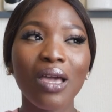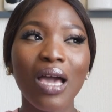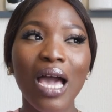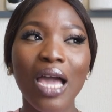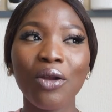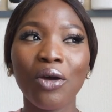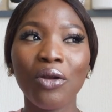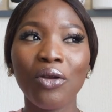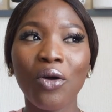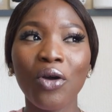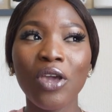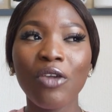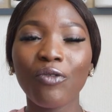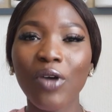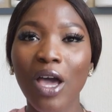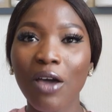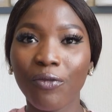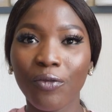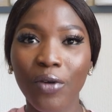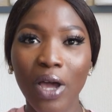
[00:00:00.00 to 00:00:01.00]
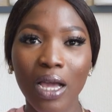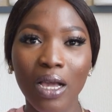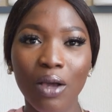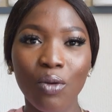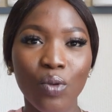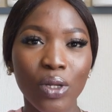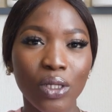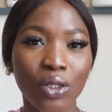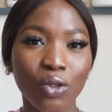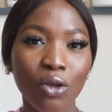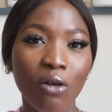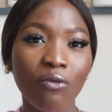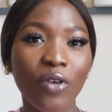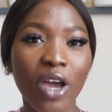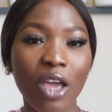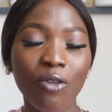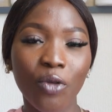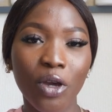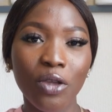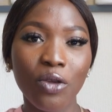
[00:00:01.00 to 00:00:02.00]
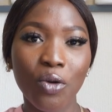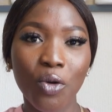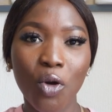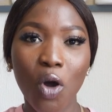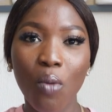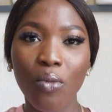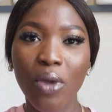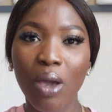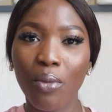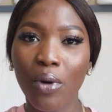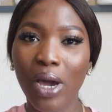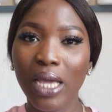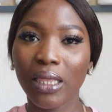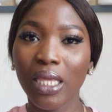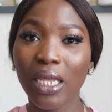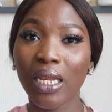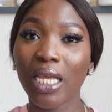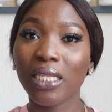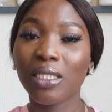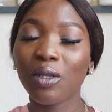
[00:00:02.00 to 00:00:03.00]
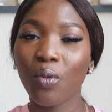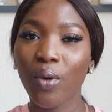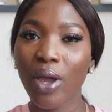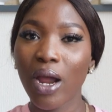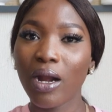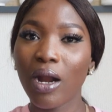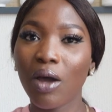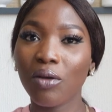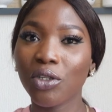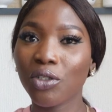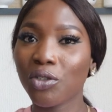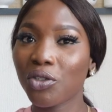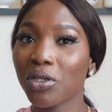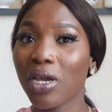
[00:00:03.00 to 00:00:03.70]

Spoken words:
I don't know if afang will survive when you come here, but I think there's a way around it.